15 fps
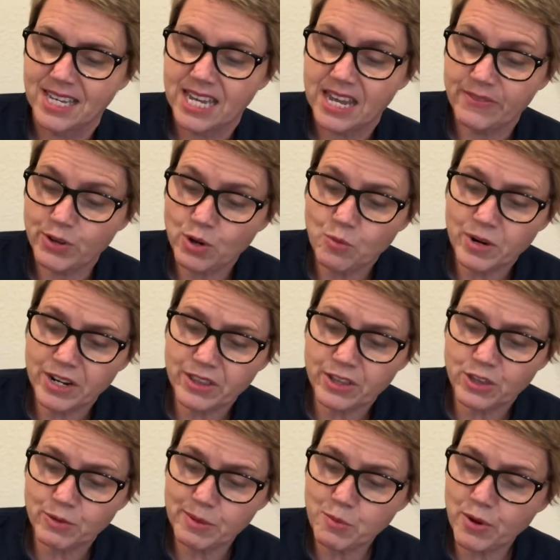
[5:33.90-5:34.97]
If you are one of the
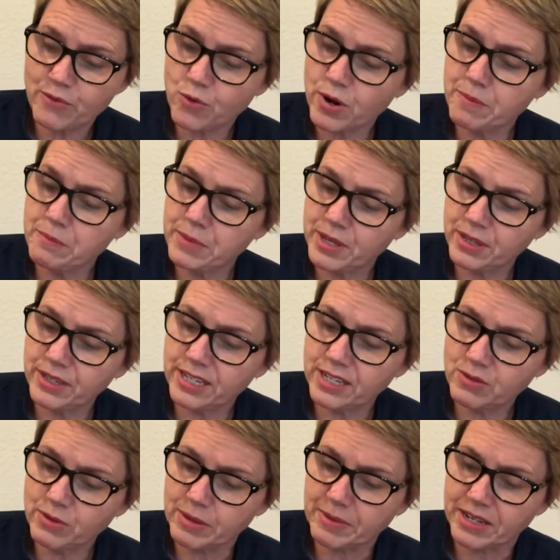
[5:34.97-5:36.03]
3.4
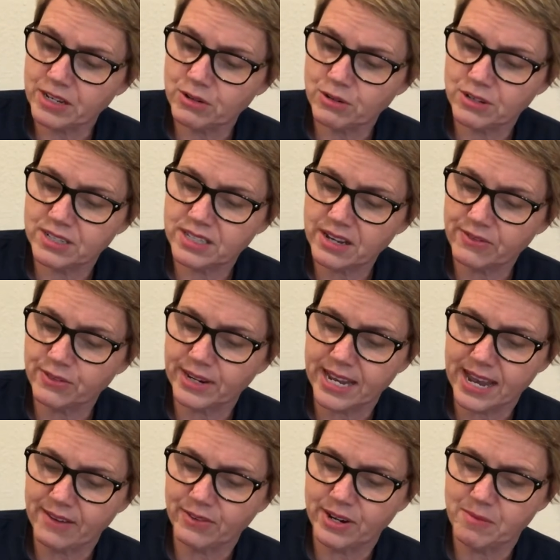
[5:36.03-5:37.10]
million women who are suffering
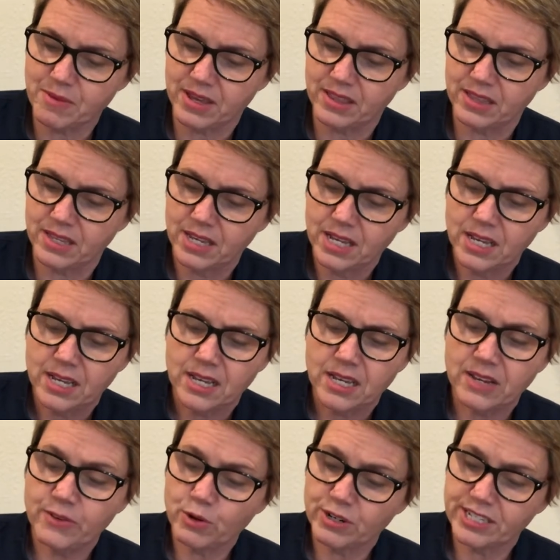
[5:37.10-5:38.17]
every month,
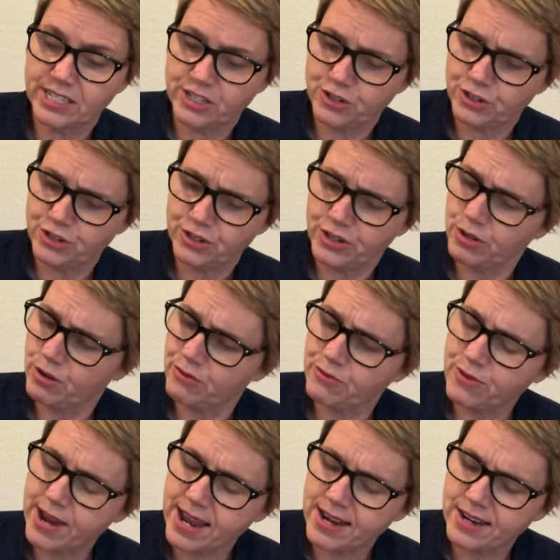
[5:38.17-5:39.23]
if your sister, your
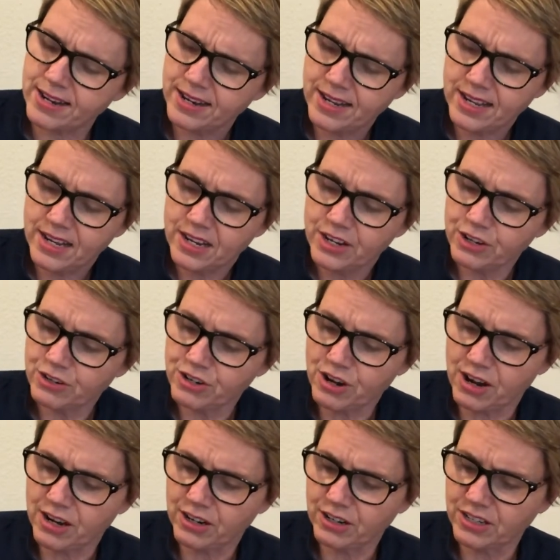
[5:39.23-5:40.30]
friend, your
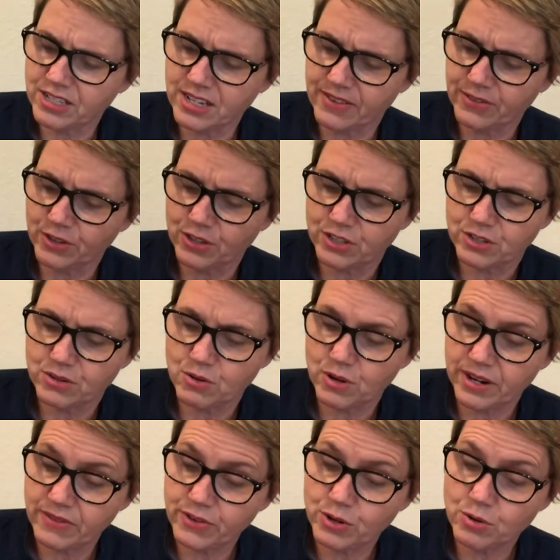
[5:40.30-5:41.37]
daughter suffers, or
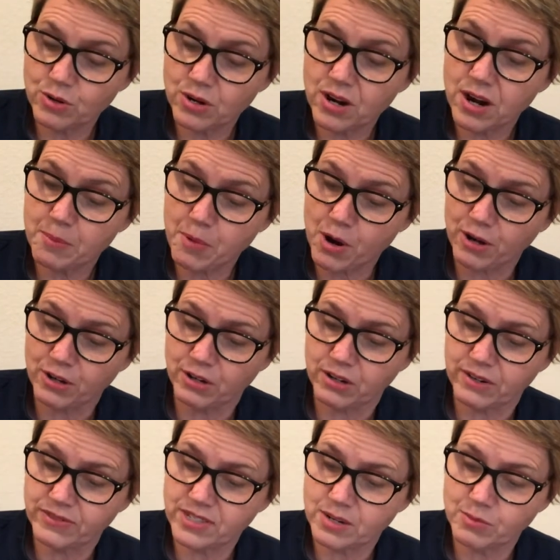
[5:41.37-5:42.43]
if you are a partner
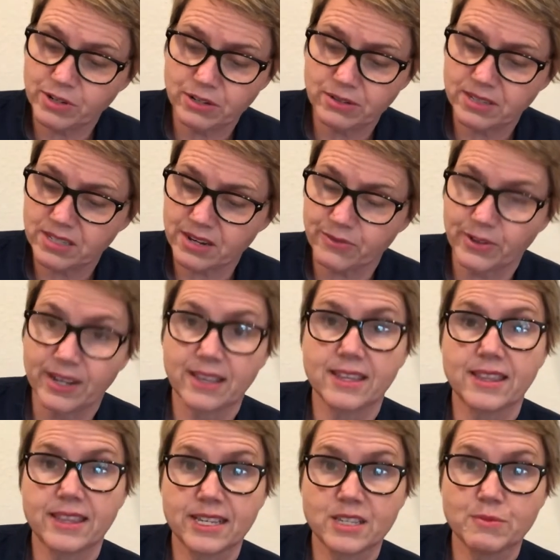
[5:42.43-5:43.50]
of someone who is suffering,
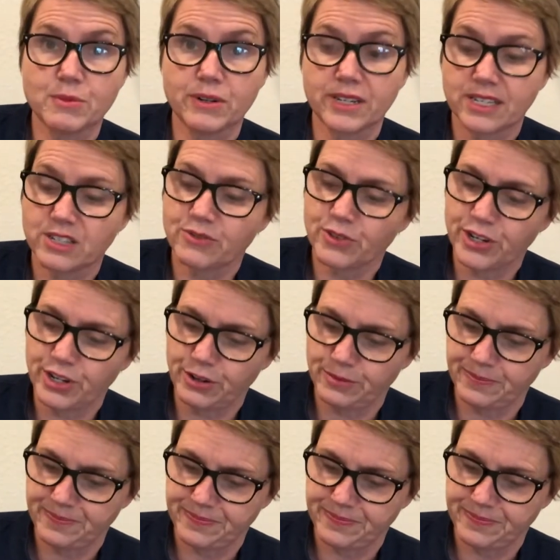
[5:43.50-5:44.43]
then this book is for you.